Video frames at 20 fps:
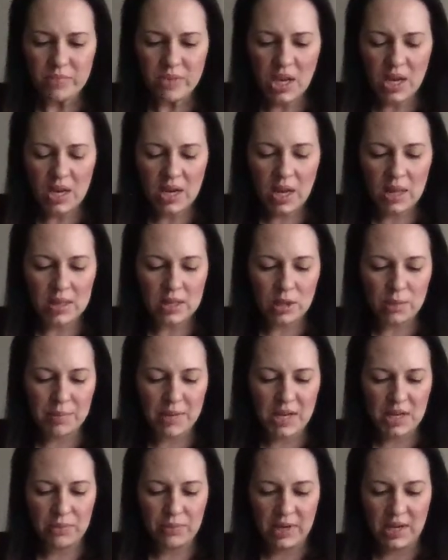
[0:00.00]
I got little
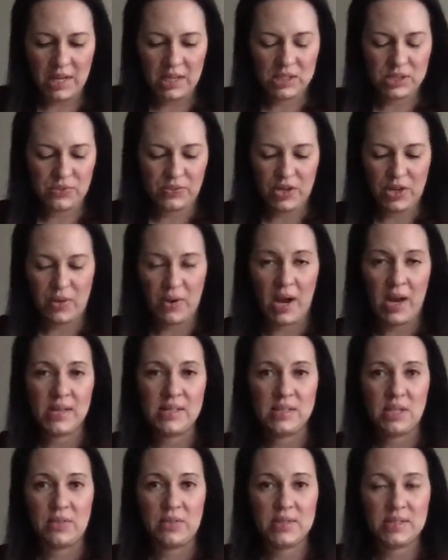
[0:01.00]
mini readings for you
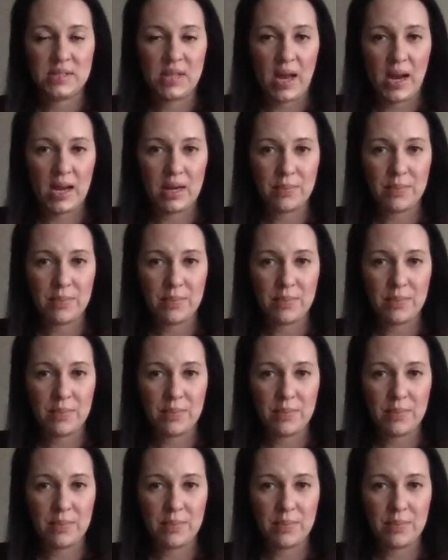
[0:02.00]
guys on the side.